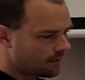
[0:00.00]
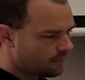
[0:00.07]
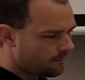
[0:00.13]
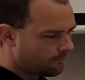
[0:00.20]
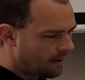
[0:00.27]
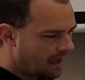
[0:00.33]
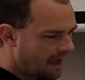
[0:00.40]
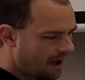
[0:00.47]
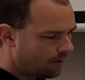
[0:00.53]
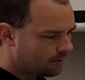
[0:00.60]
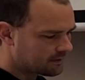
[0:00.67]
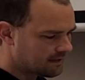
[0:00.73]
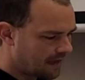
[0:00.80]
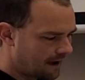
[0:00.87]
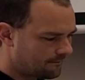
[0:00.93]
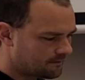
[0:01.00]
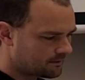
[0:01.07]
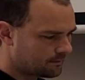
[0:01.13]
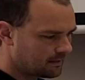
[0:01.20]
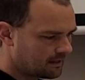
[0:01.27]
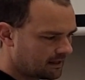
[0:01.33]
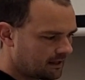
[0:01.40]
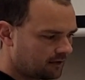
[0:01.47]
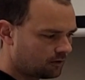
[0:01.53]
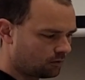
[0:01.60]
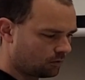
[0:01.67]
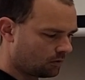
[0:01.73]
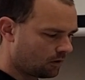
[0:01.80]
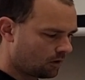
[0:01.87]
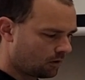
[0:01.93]
then the powers have to be equal.
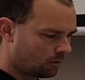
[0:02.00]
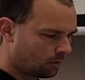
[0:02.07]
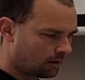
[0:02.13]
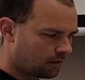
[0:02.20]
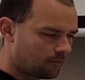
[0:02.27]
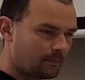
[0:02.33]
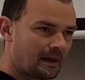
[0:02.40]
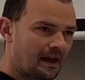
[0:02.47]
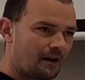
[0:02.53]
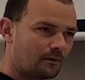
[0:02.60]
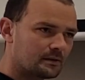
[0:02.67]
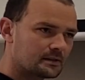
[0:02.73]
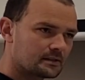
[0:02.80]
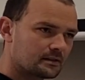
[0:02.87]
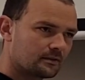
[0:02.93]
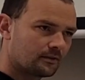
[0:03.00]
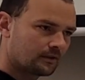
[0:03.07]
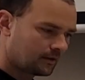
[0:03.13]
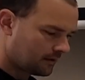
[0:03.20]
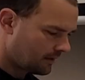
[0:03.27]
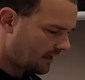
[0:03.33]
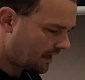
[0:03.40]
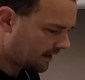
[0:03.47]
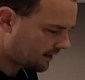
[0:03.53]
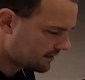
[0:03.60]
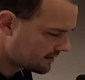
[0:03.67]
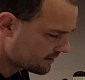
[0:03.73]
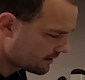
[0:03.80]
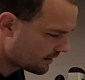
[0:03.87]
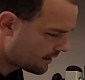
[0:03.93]
What are the powers?
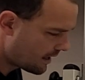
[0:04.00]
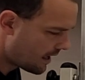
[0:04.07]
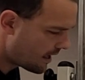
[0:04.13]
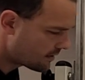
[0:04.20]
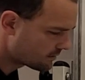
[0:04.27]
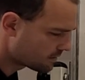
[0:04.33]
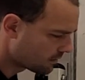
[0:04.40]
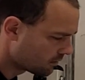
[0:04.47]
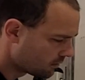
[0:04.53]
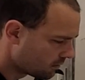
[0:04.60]
x and